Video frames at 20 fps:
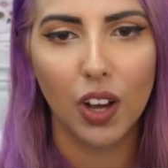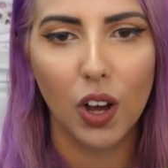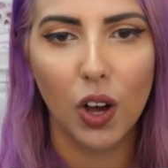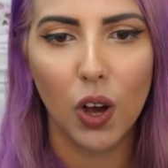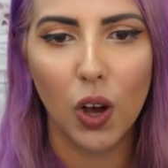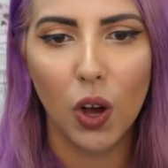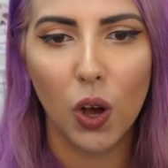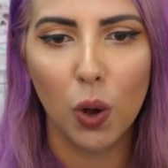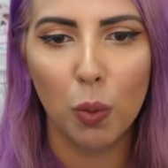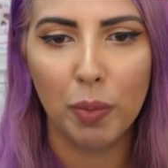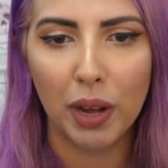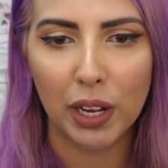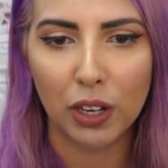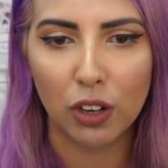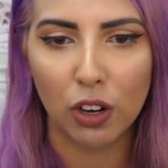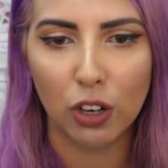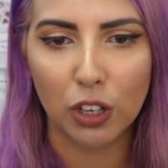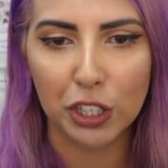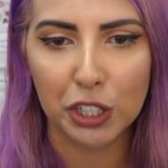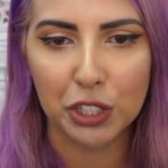Oh my
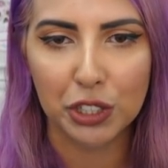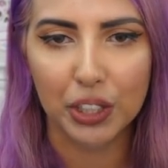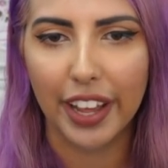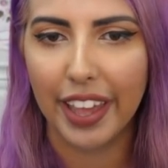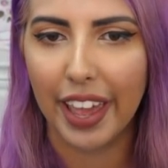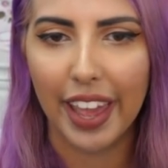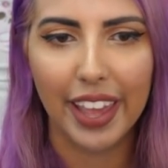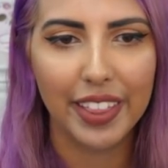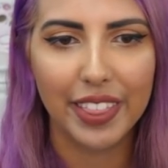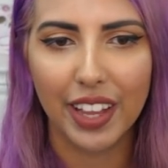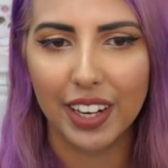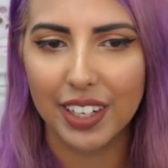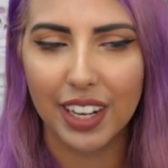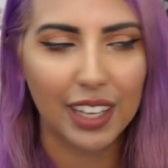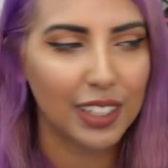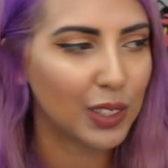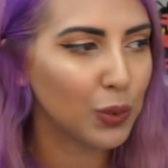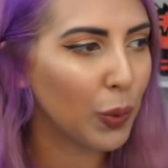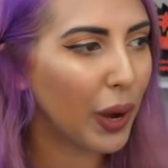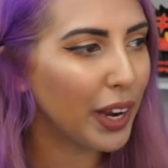gosh. I hate that
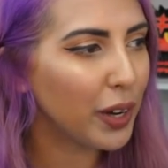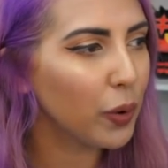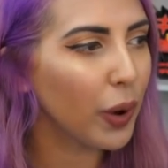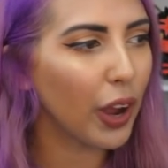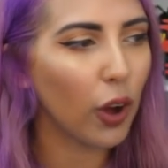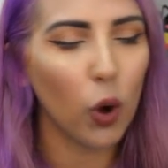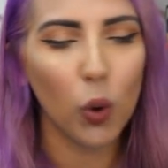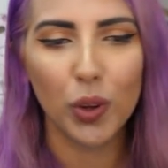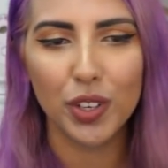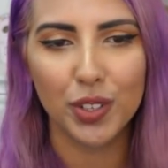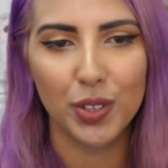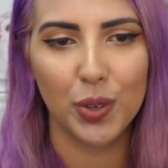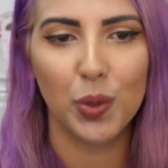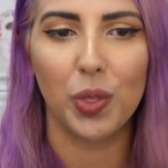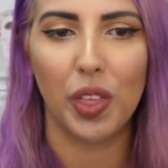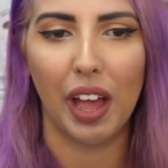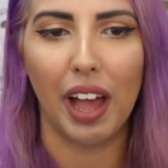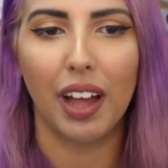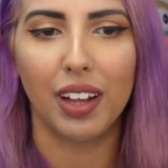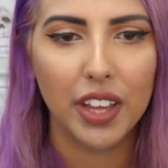dance. Why do I always do
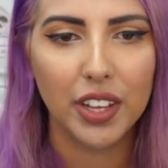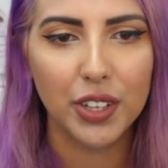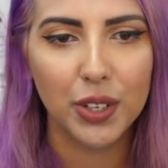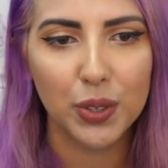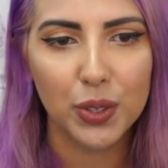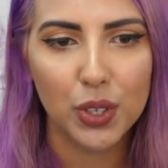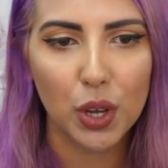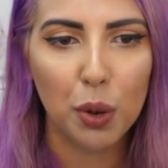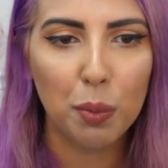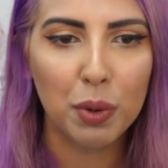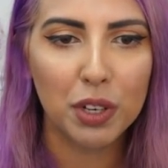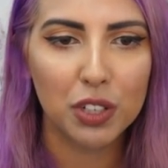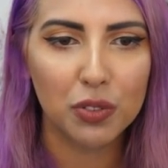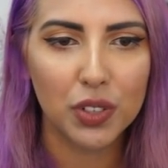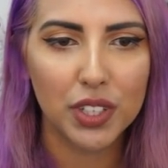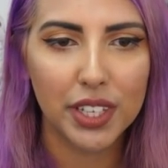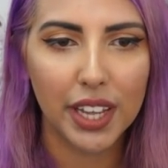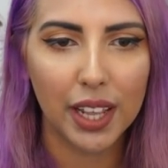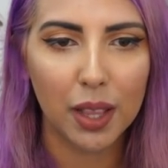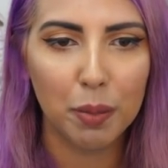that? Thank you so much
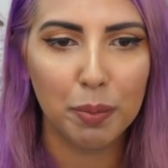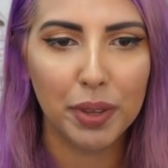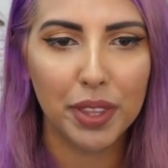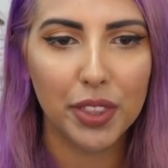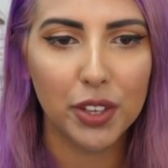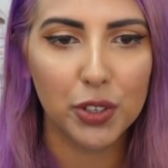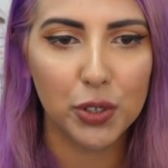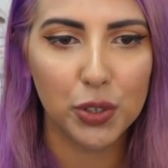for telling me the